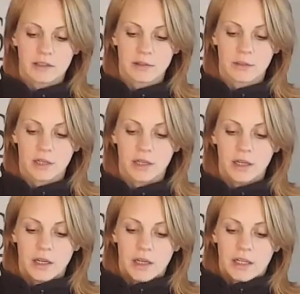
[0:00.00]
store.
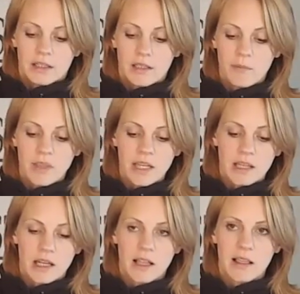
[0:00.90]
Something
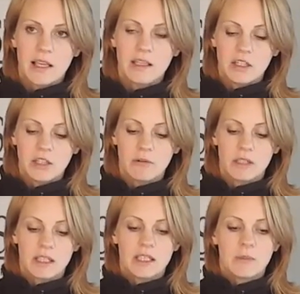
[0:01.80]
that I like to do
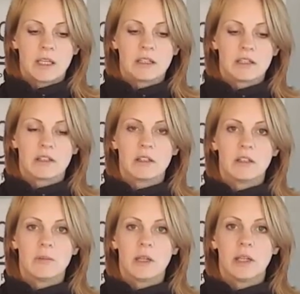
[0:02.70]
with these, because they're a
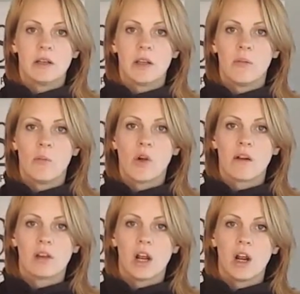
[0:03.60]
little bit more
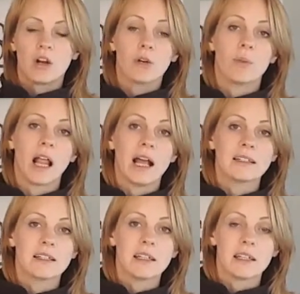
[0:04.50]
of a harder
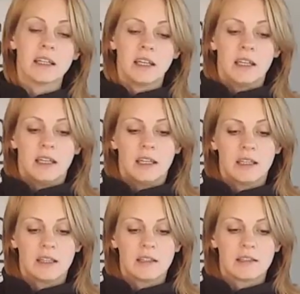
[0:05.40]
plastic,
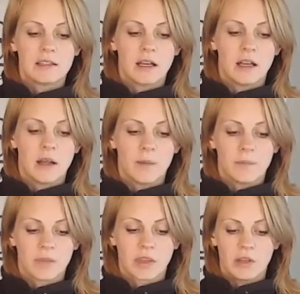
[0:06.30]
is
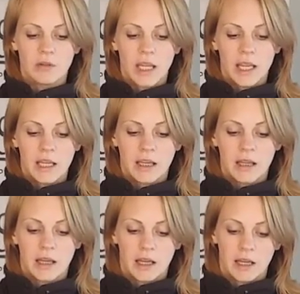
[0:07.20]
you take
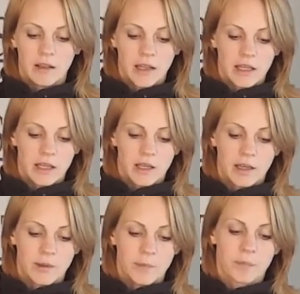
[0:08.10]
like
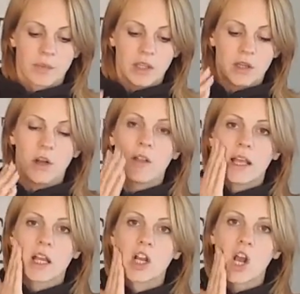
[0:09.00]

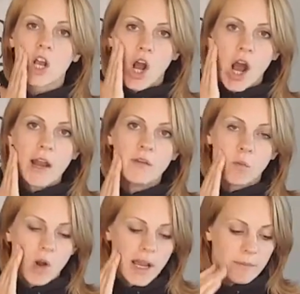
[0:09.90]
a cotton
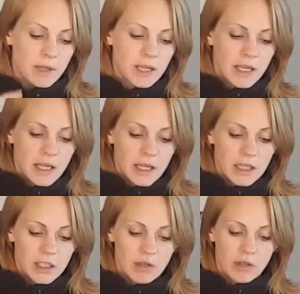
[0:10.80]
wipe,
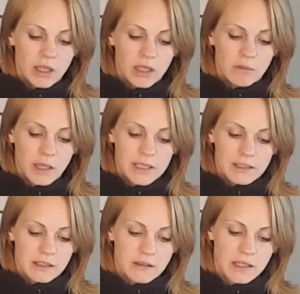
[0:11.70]
and you could
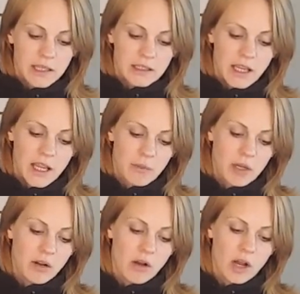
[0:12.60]
basically tape
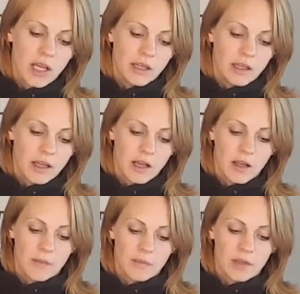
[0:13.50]
it
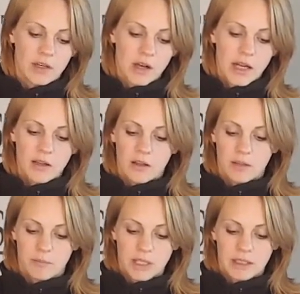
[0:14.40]
on the
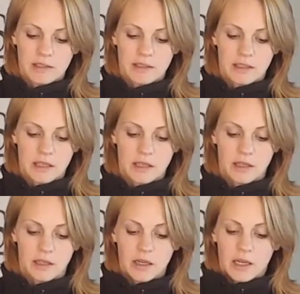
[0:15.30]
nylon pieces
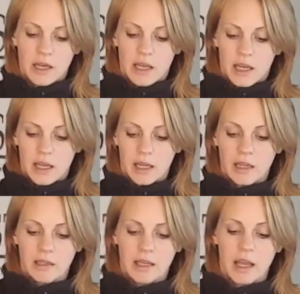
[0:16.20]
here.
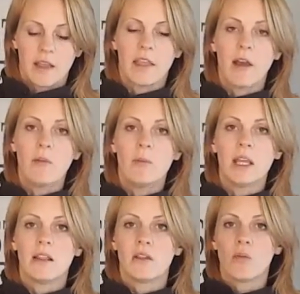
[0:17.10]
And that will
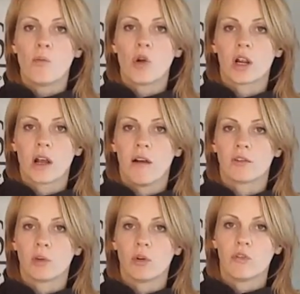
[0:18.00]
be a little more
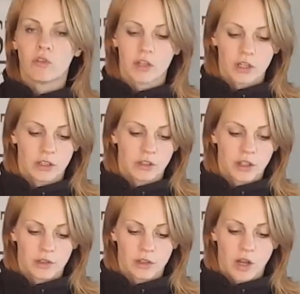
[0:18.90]
comfortable for
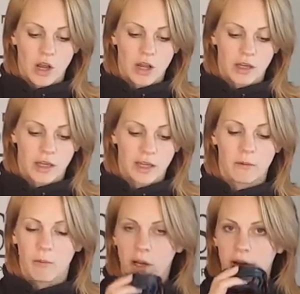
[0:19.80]
your dog
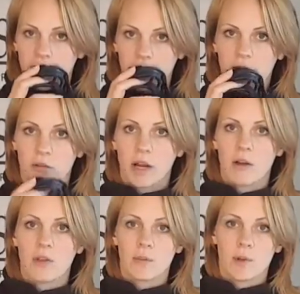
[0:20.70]
and wearing it
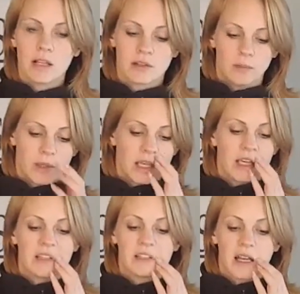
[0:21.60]
around their muzzle,
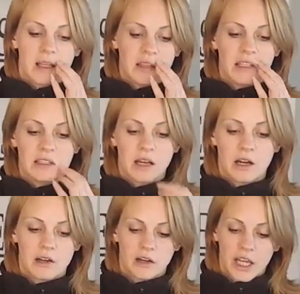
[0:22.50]
because these
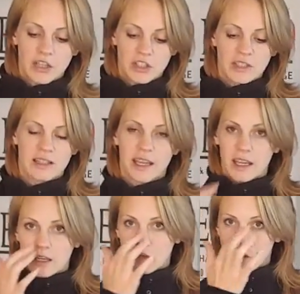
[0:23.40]
harder edges
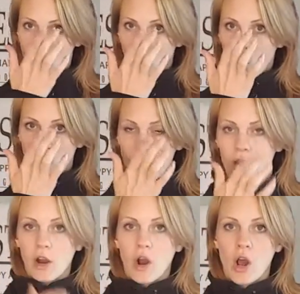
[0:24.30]
can
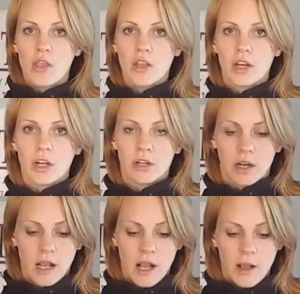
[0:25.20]
wear on
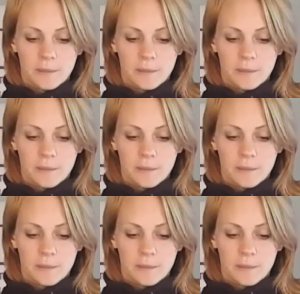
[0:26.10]
their